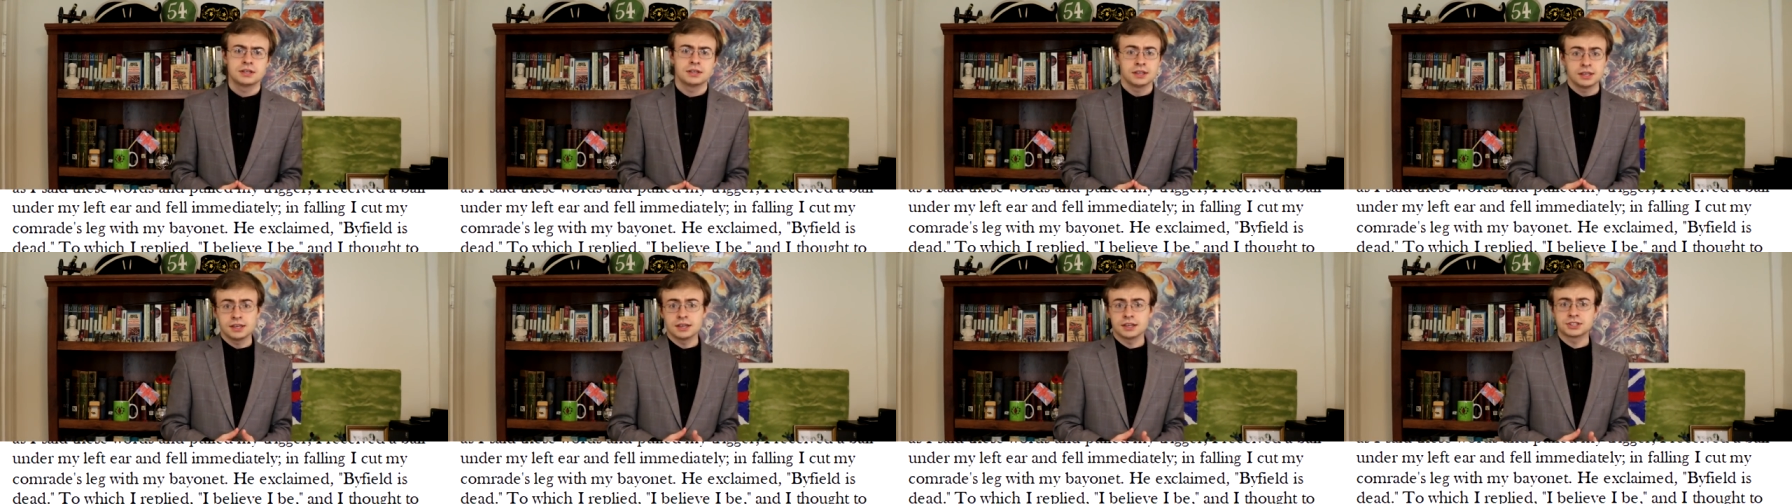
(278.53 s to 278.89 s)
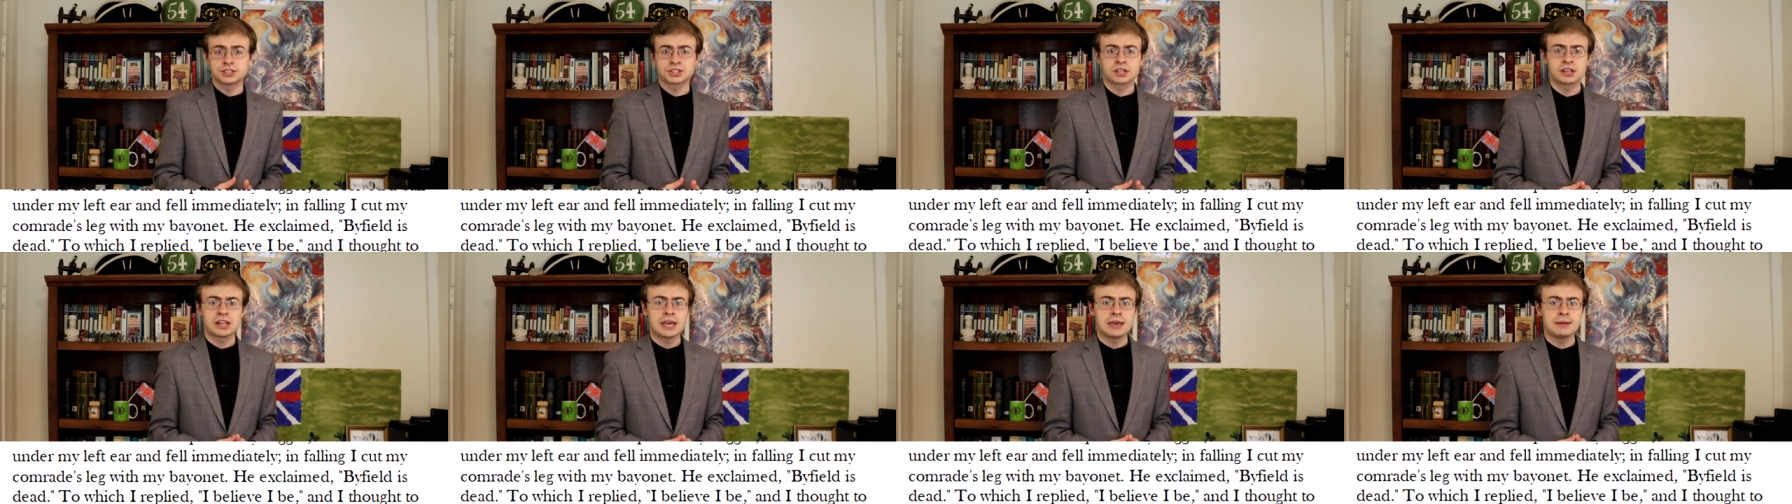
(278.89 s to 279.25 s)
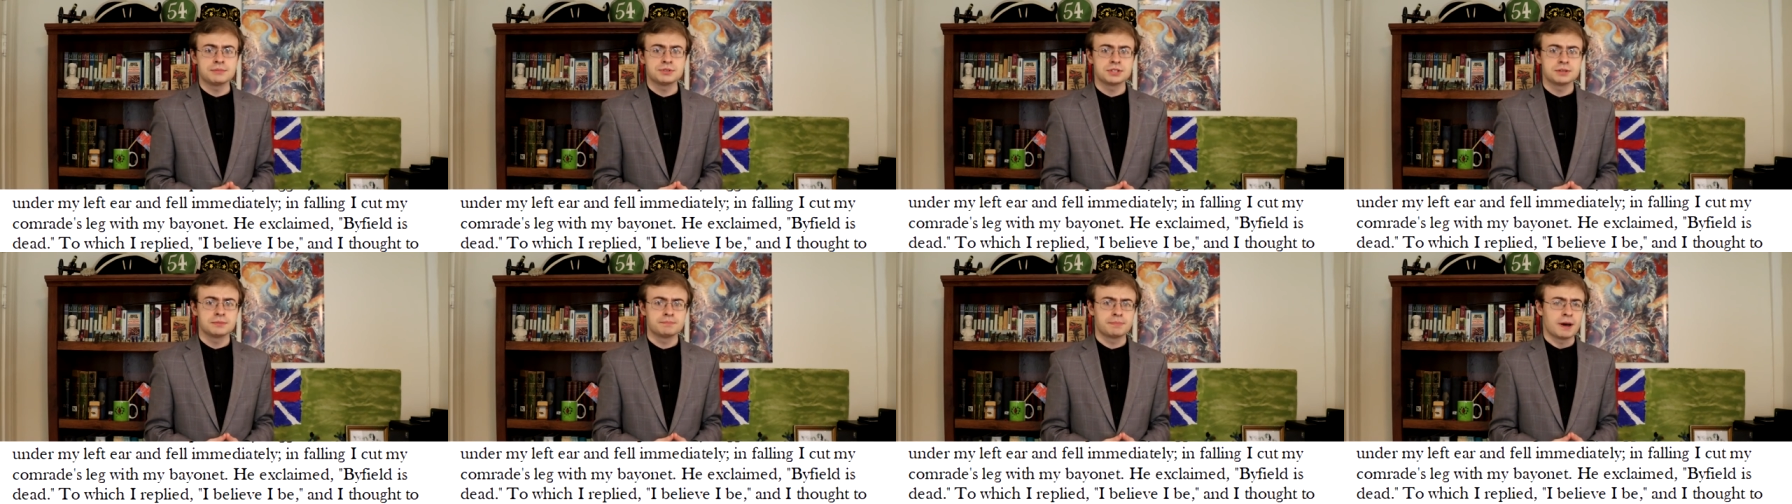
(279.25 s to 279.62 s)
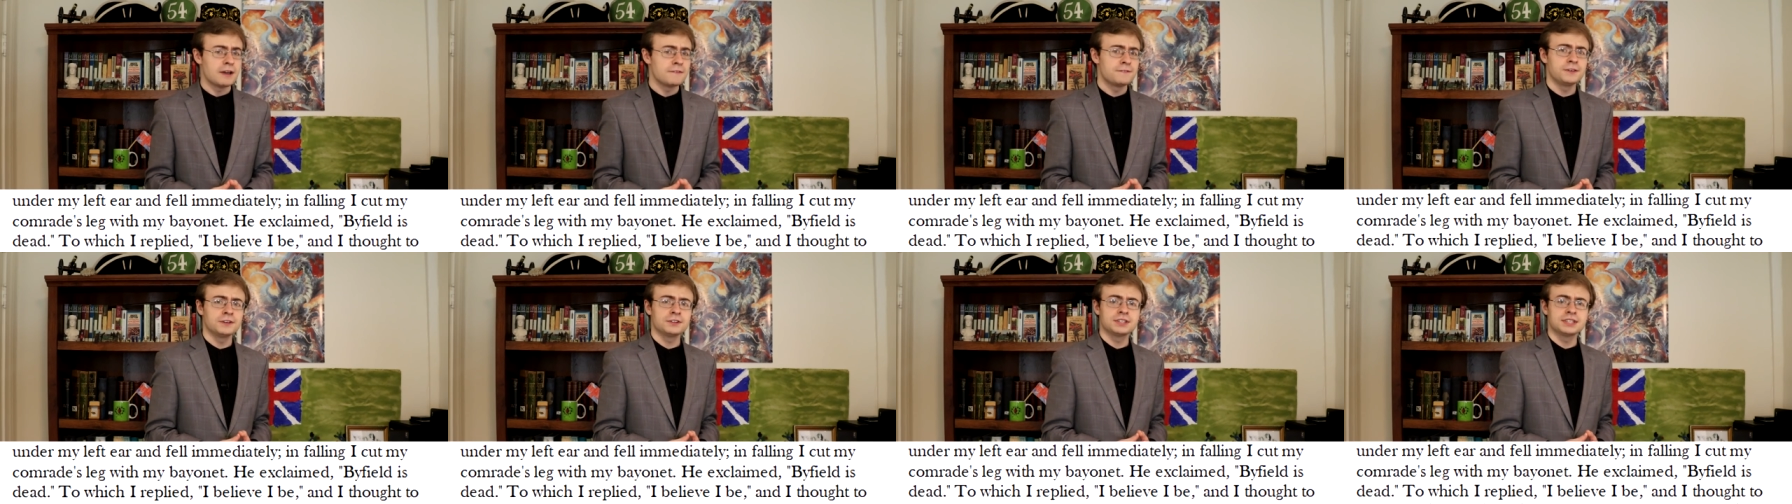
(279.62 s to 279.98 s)
He exclaimed,
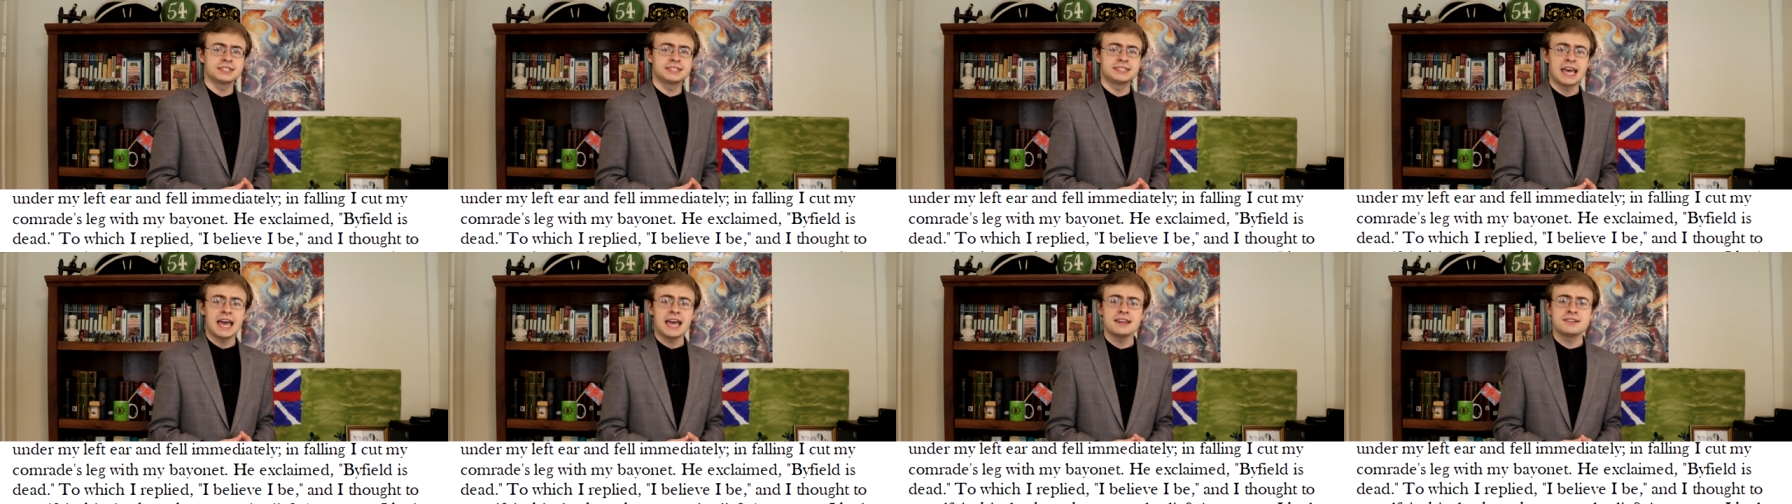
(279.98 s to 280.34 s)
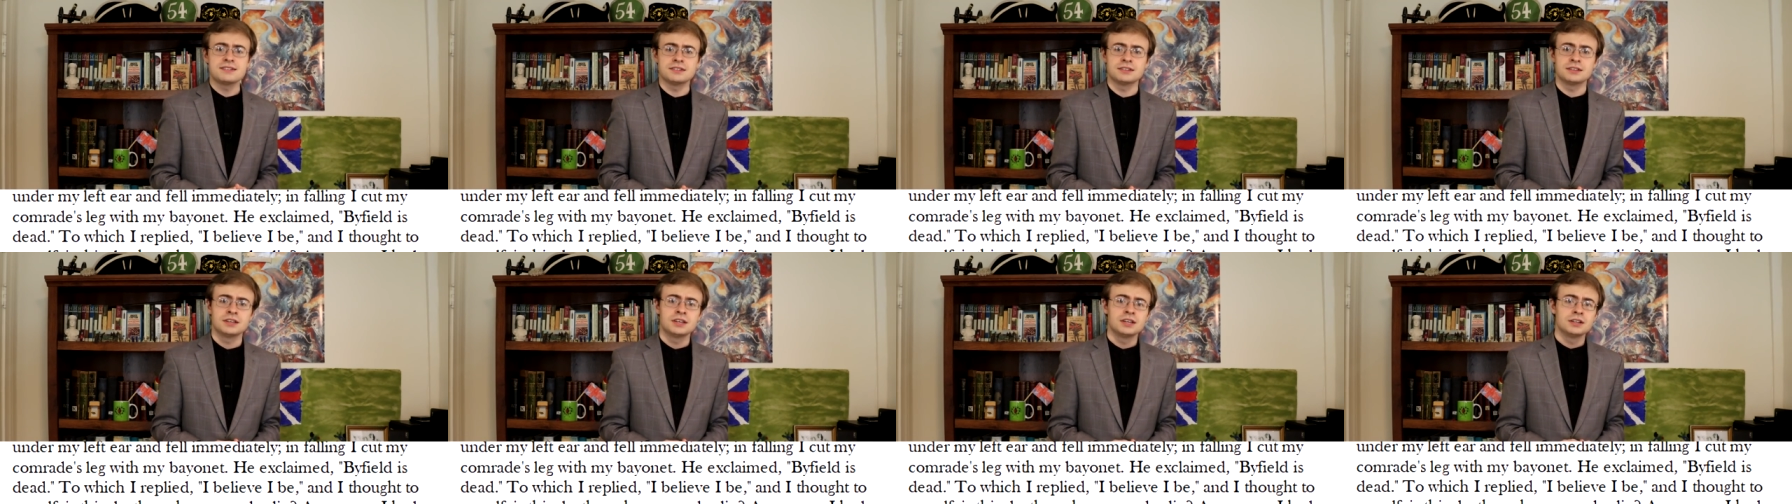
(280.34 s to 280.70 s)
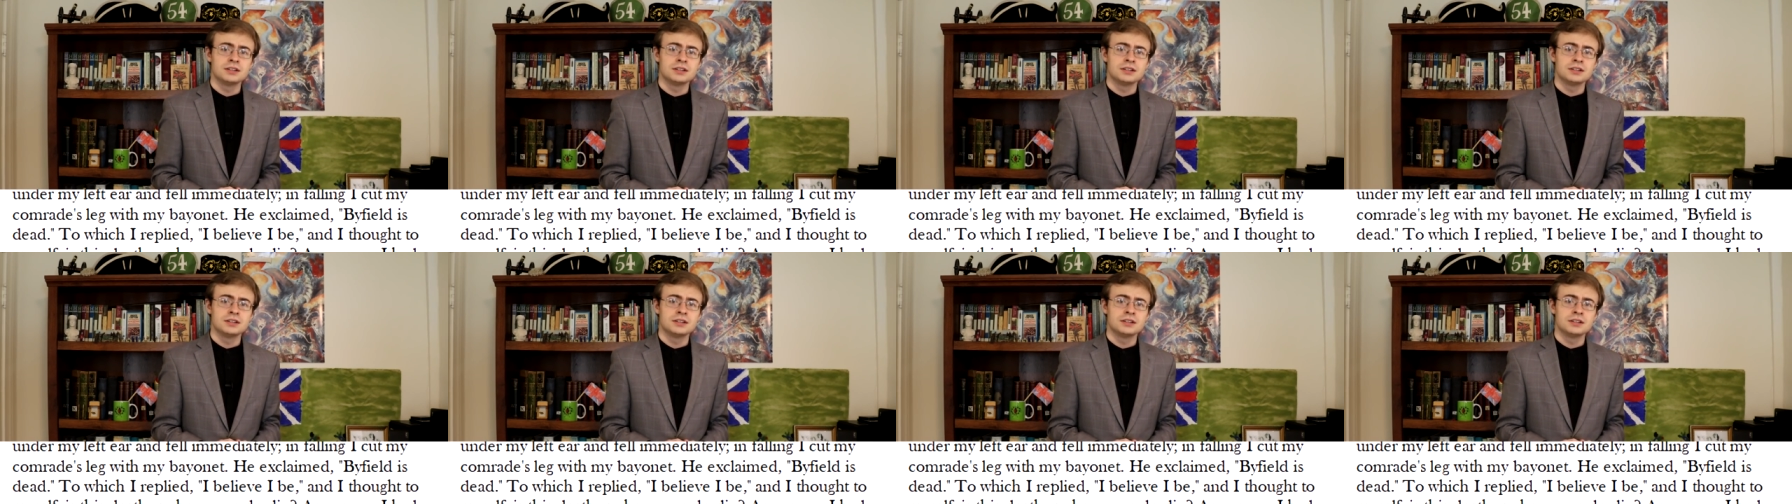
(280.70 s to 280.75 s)
Byfield is dead!